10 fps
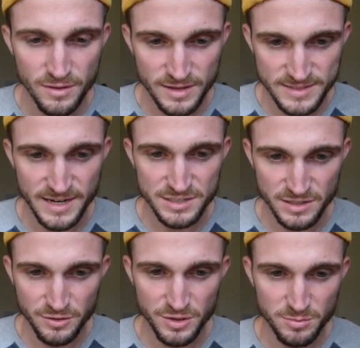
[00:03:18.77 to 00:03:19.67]
is
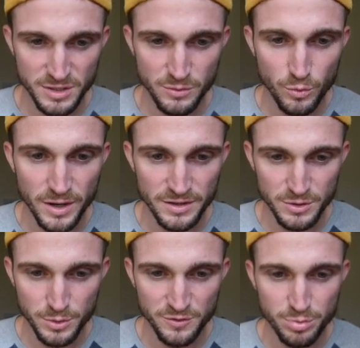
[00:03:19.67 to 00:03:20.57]
actually going to be what
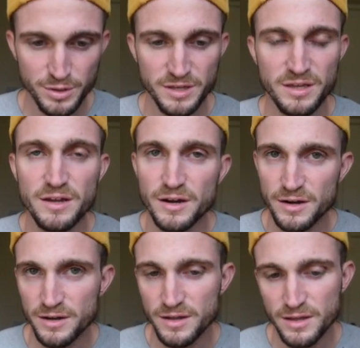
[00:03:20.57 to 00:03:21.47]
you would have put here.
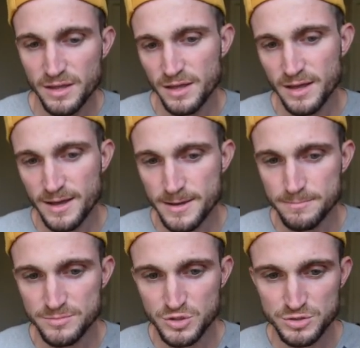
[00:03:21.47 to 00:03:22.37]

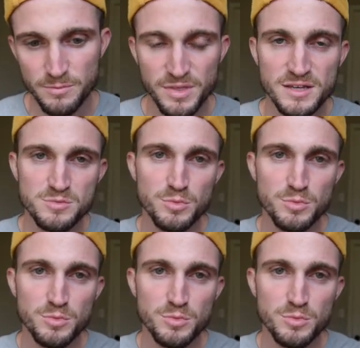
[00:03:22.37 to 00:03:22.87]
So some things